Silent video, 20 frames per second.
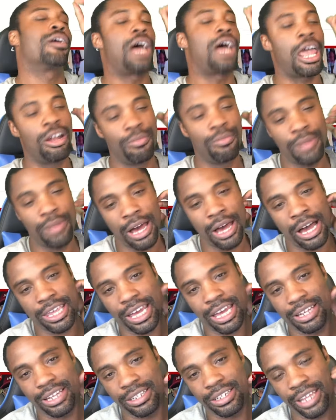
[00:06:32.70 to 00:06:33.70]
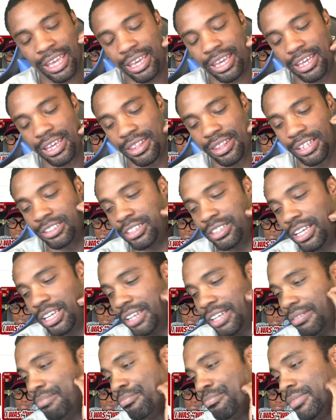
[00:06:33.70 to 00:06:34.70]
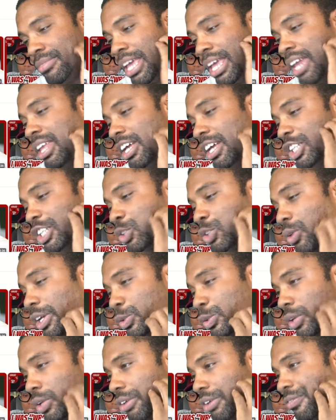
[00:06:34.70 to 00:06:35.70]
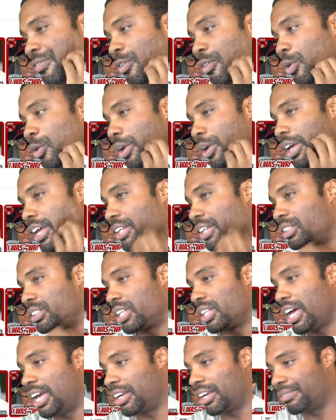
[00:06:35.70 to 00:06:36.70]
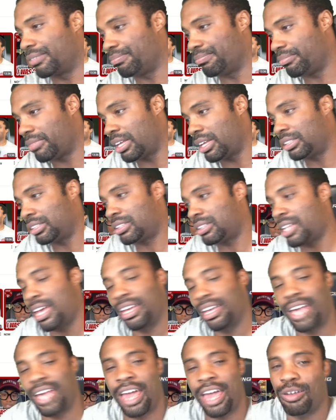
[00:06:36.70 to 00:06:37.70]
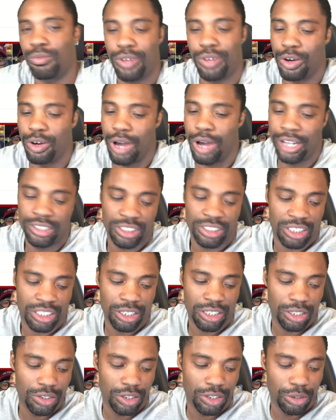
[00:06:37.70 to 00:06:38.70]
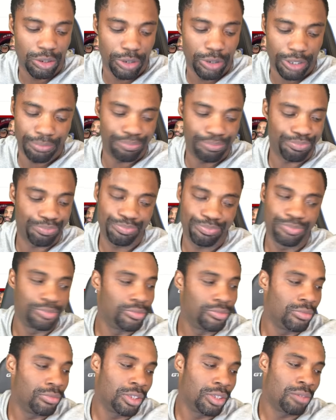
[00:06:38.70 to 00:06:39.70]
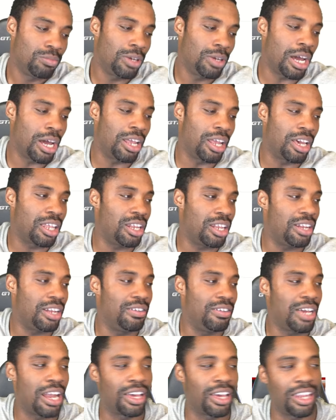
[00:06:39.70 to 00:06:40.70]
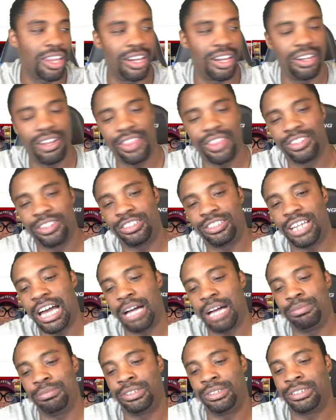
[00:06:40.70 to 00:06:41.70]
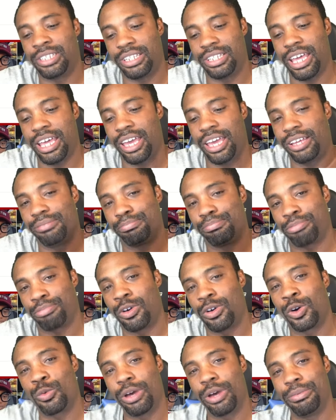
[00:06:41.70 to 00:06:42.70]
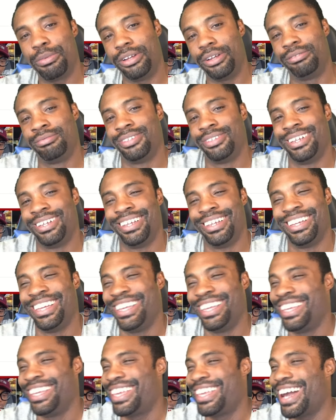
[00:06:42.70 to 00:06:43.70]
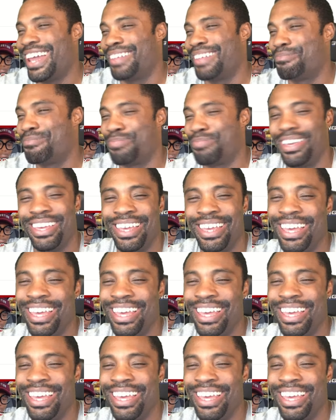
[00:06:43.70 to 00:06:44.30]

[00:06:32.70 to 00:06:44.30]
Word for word: don't know how y'all dating this. Dating in 2024 is like, that's like, I don't know. I just couldn't do it. You gotta get another job just to date broke women. You gotta be